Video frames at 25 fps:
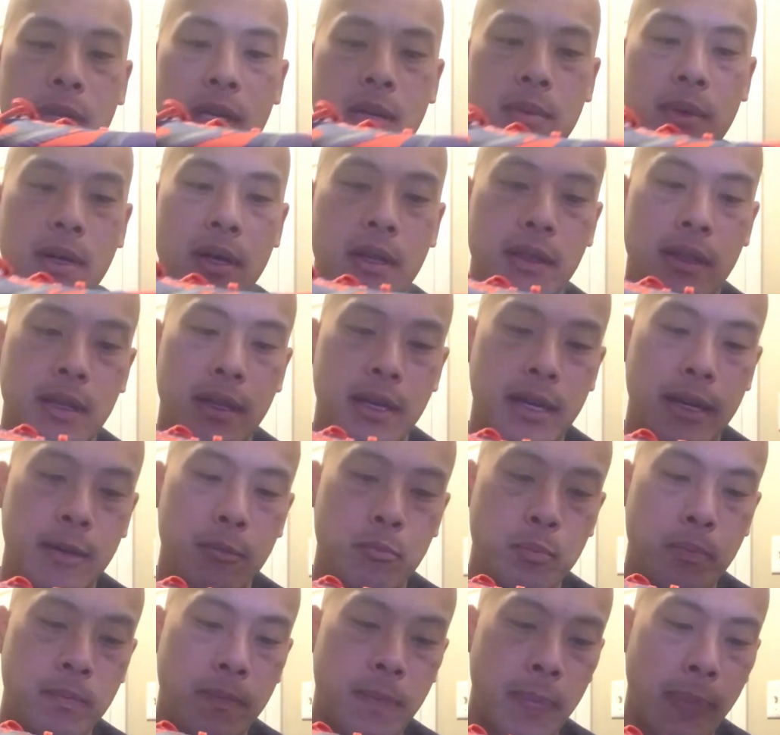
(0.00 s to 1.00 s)
about that.
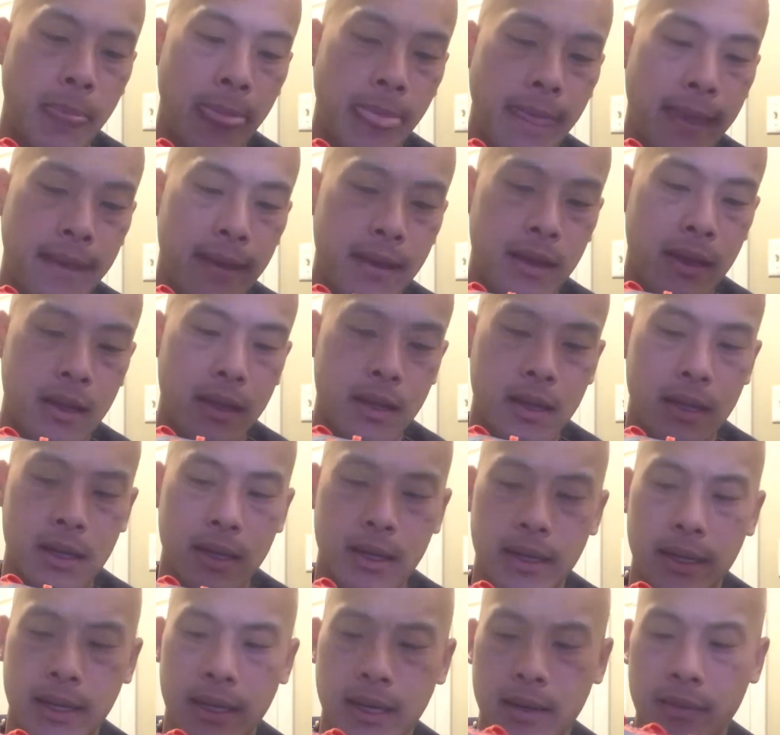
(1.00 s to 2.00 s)

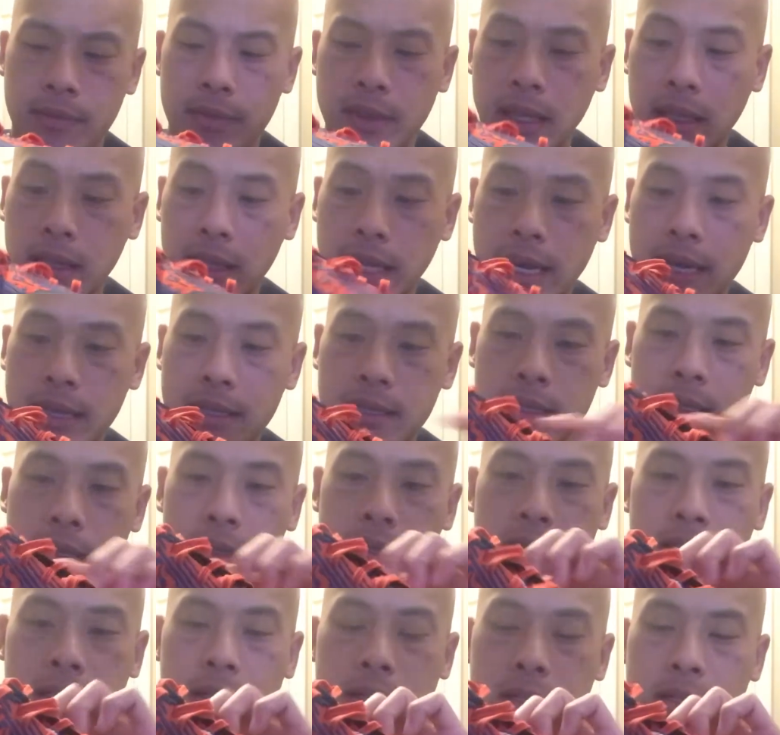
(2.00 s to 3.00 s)
The lacing
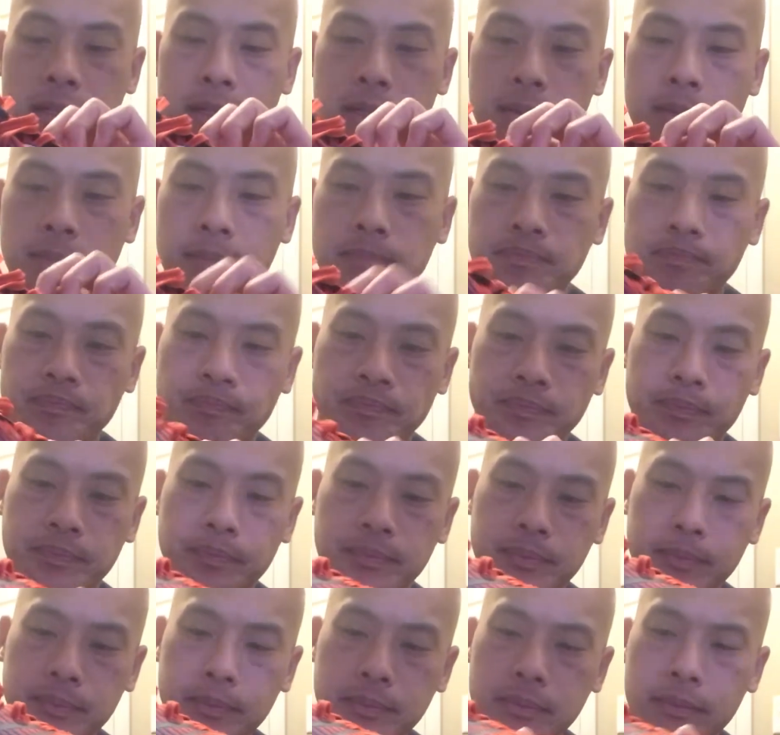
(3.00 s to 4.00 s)
system,
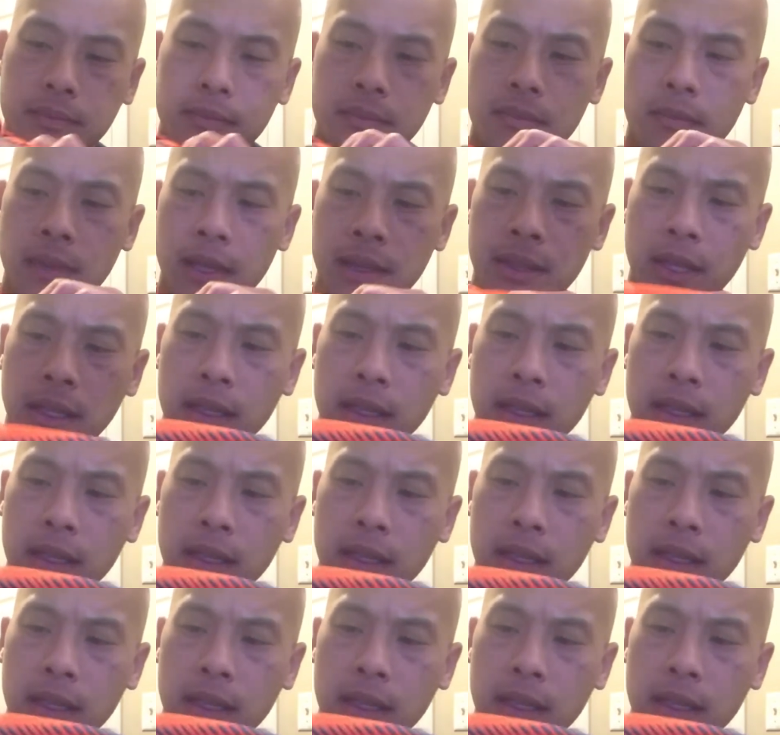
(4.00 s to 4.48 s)
the